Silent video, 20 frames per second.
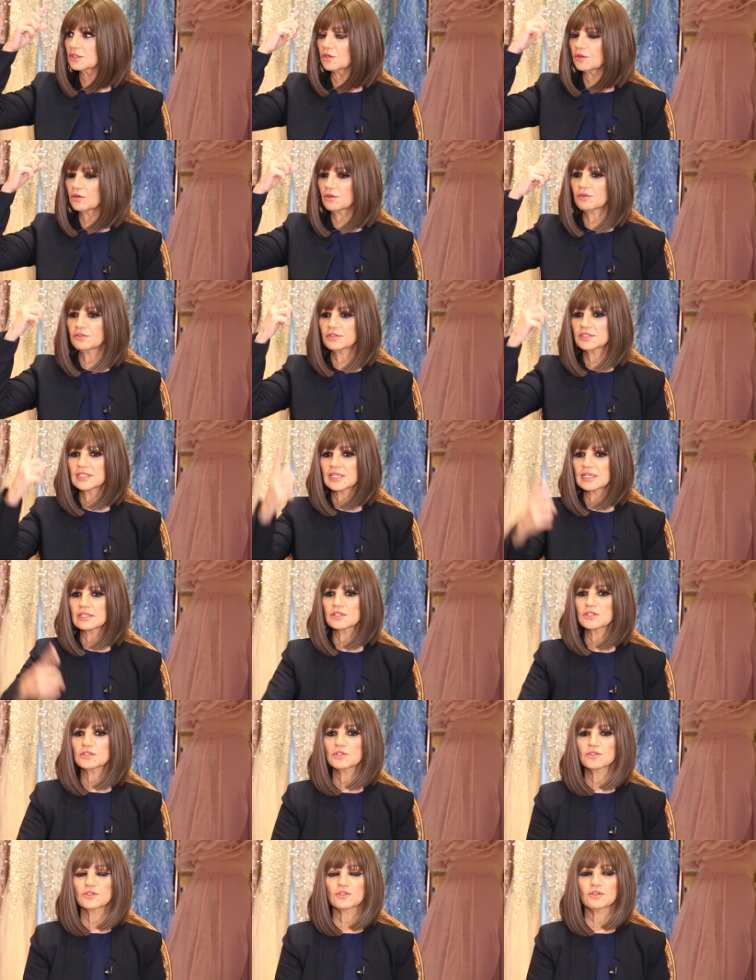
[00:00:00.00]
your
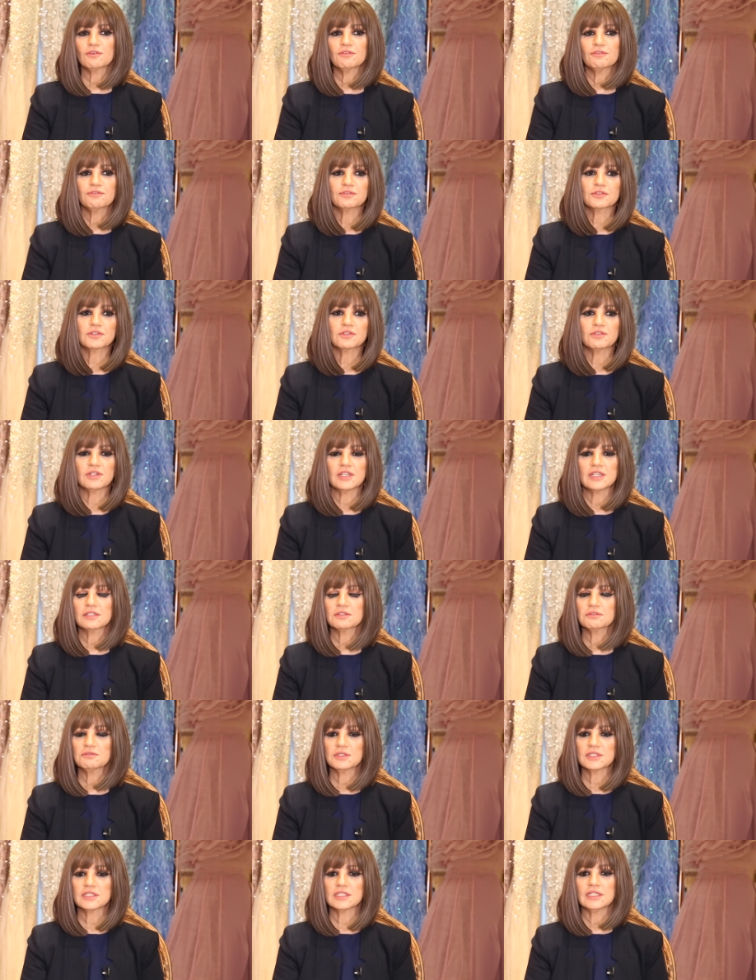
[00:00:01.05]
senses of
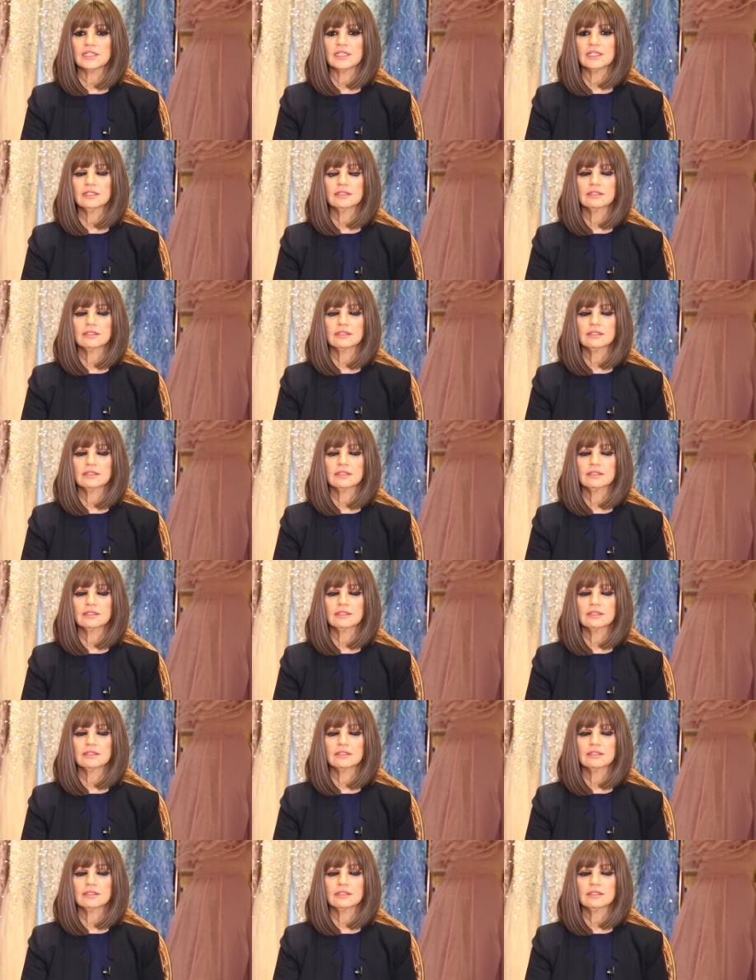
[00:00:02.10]
creativity.